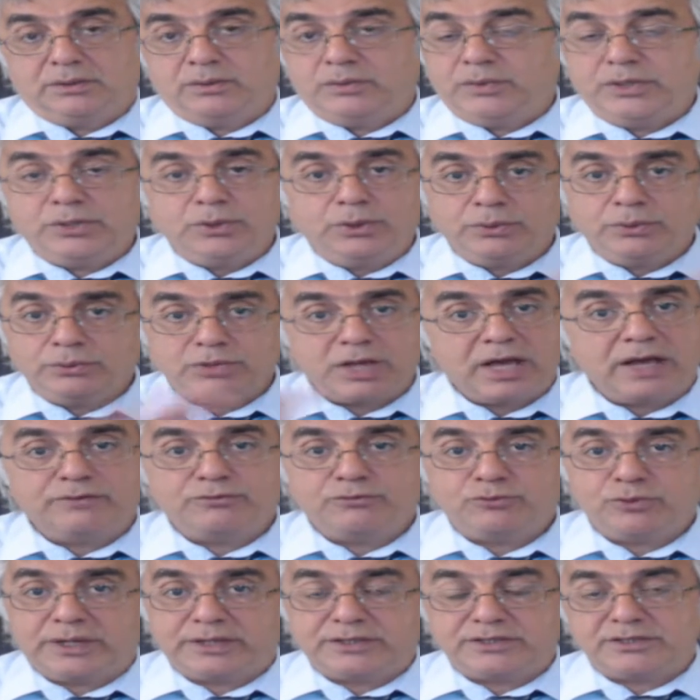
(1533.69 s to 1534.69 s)
We don't
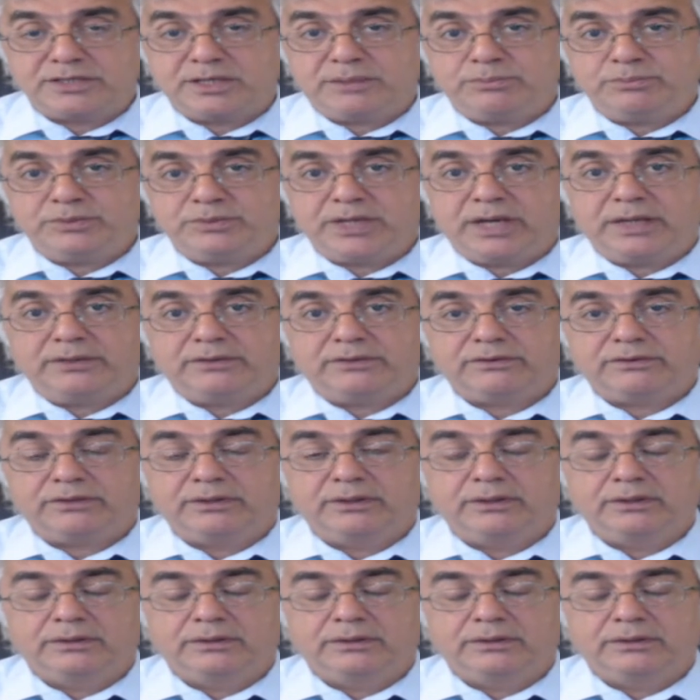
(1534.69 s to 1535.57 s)
have to accept that.